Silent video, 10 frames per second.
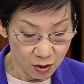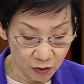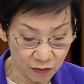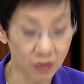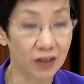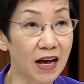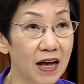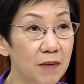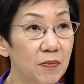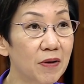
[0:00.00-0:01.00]
with
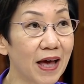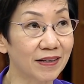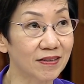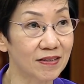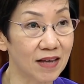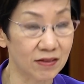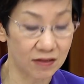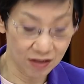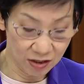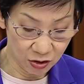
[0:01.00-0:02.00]
reliable
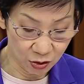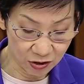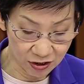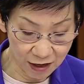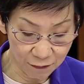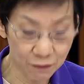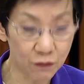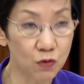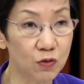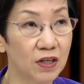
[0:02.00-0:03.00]
access to safe
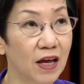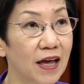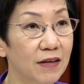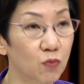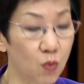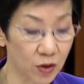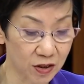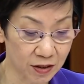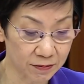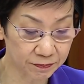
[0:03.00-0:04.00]
food and
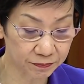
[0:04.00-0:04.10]
water.